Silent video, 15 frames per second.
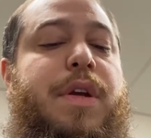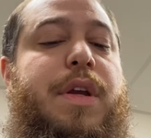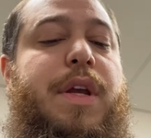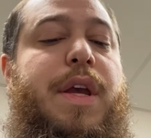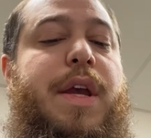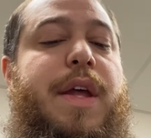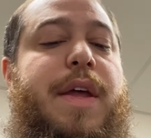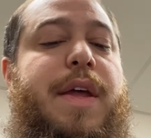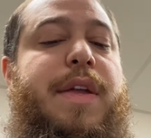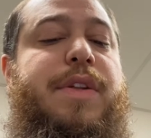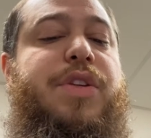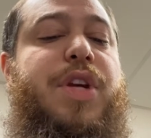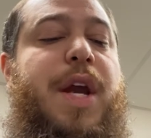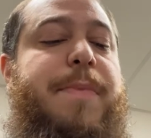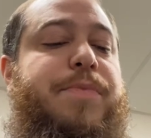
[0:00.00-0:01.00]

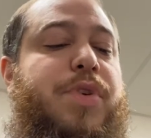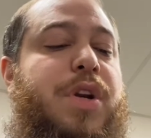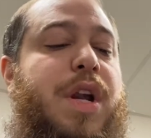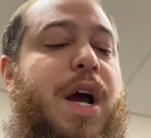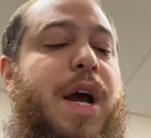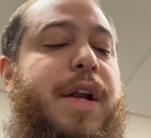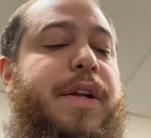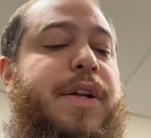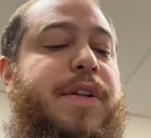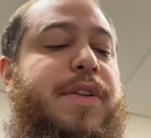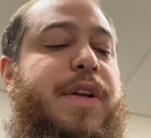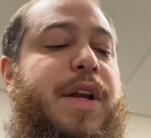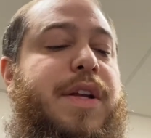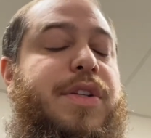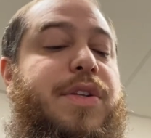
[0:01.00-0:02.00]
And chapter 9
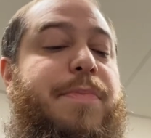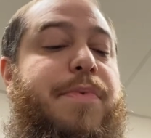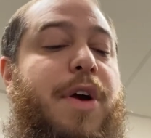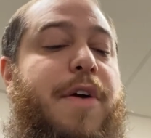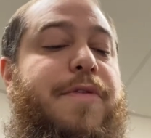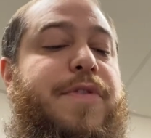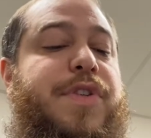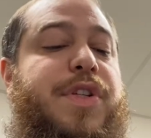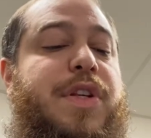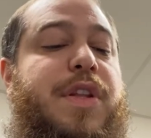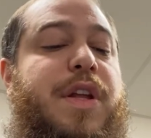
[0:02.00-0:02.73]
contains a prophecy